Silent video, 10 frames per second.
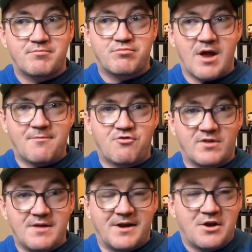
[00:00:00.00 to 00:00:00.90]
Brad
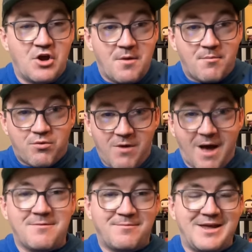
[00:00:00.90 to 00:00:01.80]
Treliving,
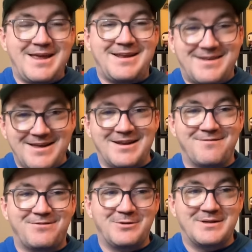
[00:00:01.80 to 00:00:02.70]
probably did
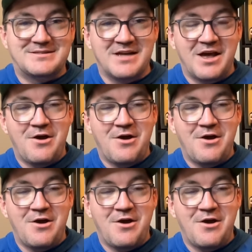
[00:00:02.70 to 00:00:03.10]
influence